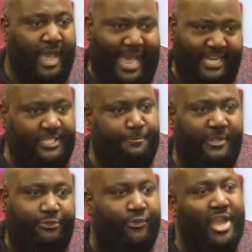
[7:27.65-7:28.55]
I done
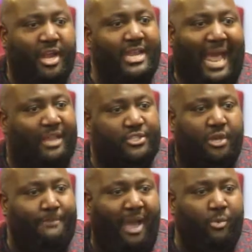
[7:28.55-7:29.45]
spent $300
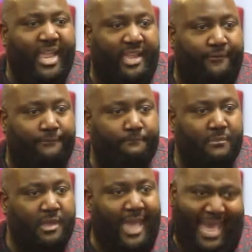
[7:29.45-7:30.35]
on my weave.
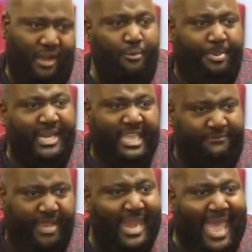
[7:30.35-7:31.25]
I don't
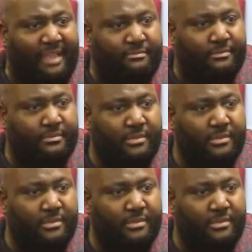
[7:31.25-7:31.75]
believe in that.